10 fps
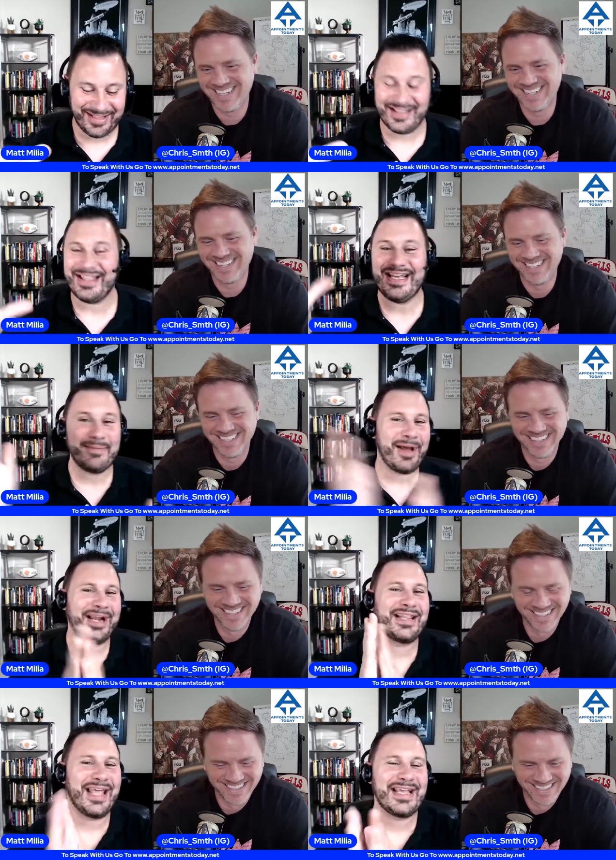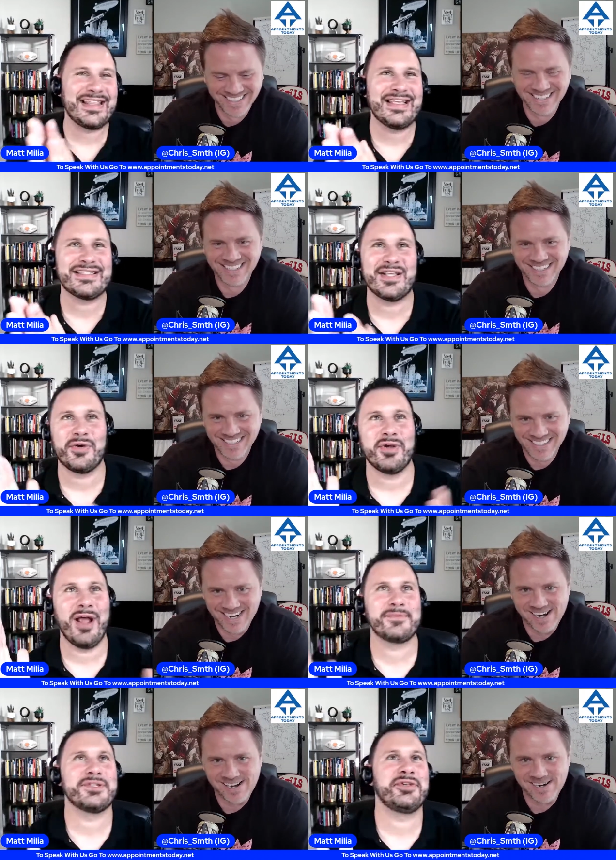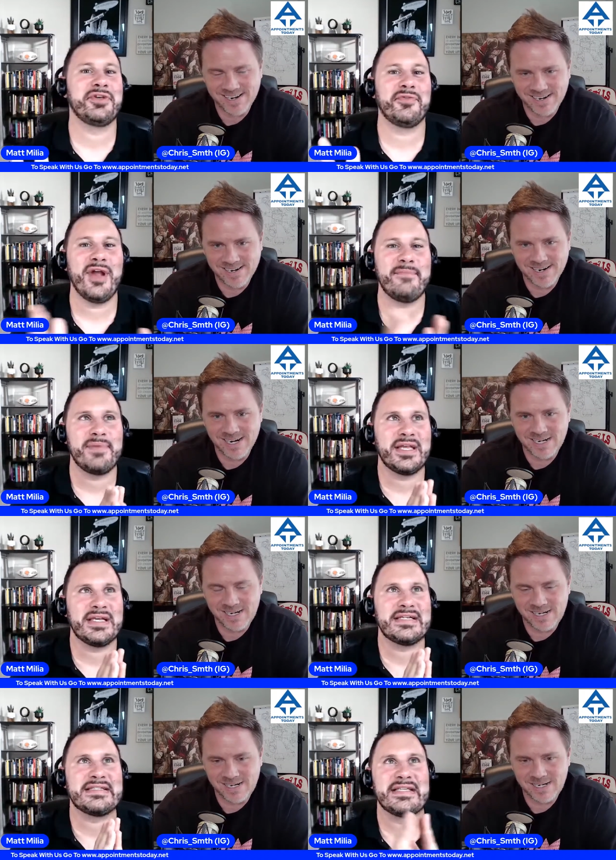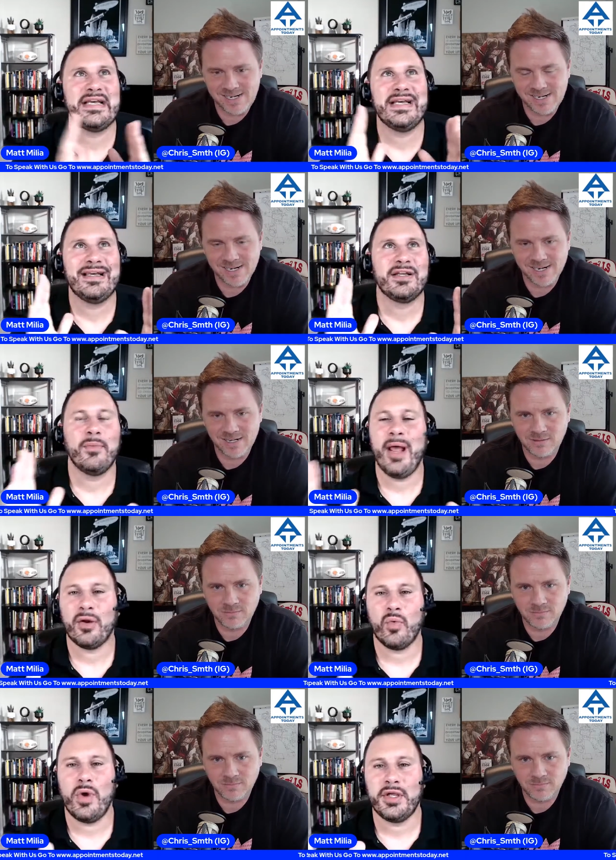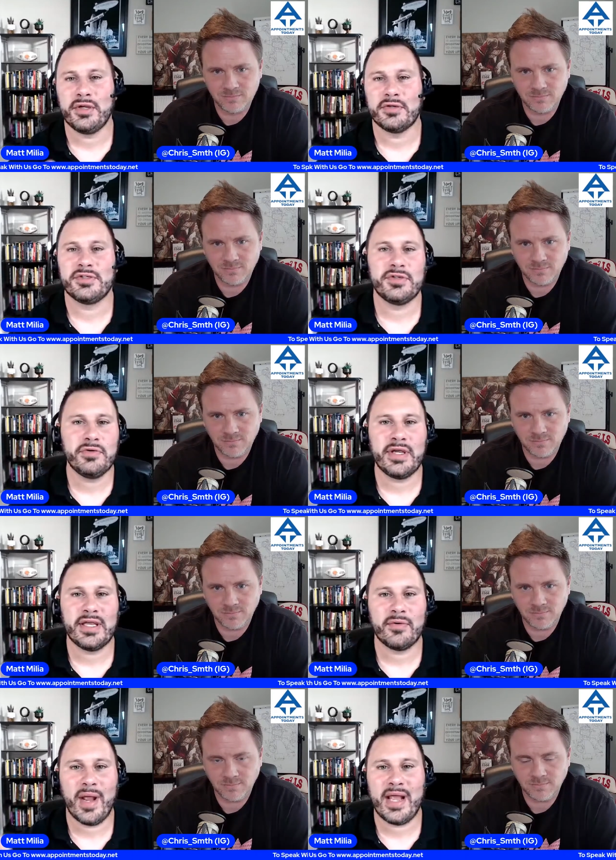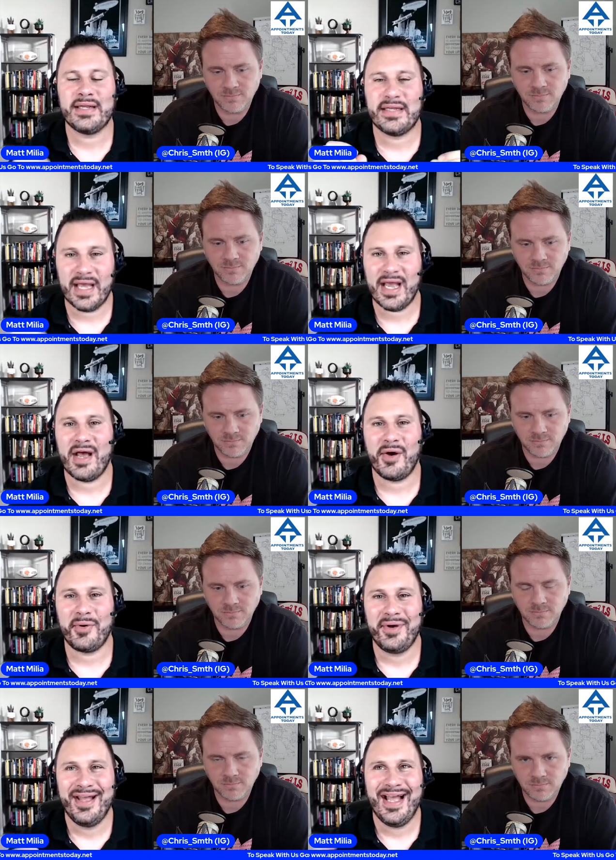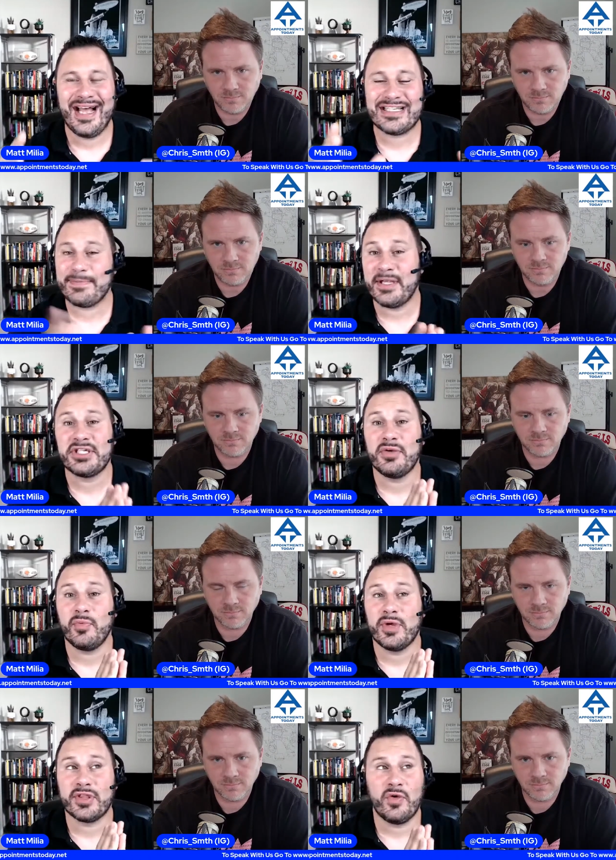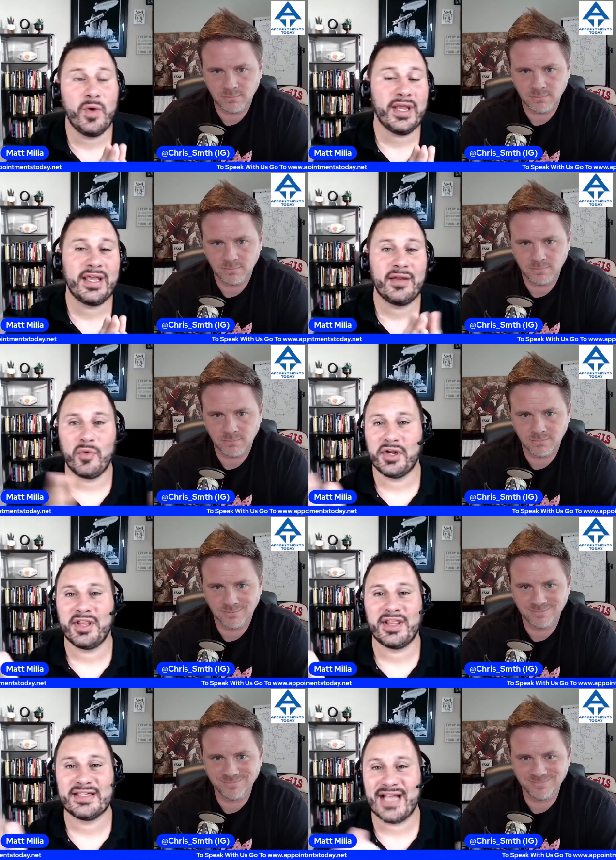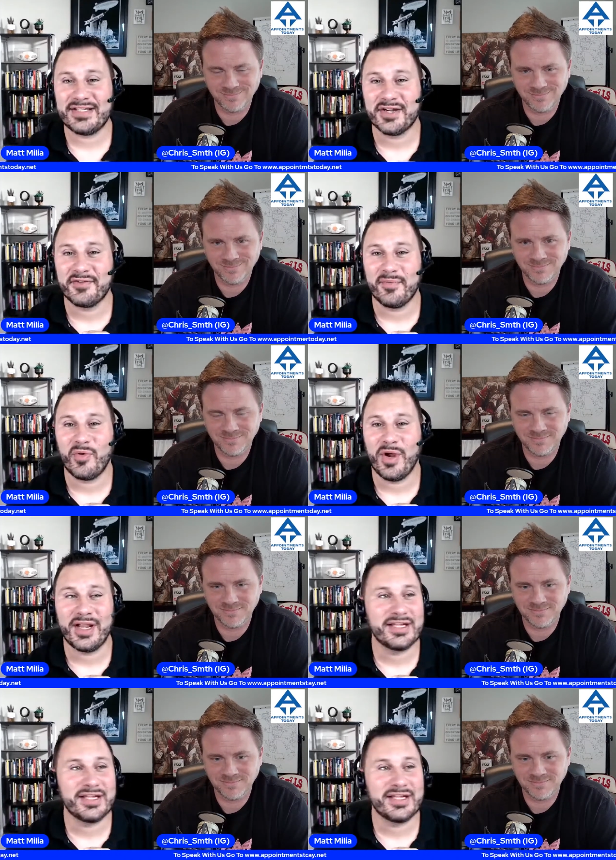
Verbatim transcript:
Speaker 1: you think about it like this though. You're absolutely right because no matter what you're doing right now, especially with Quicken, one of the things I mm-hmm. took from Quicken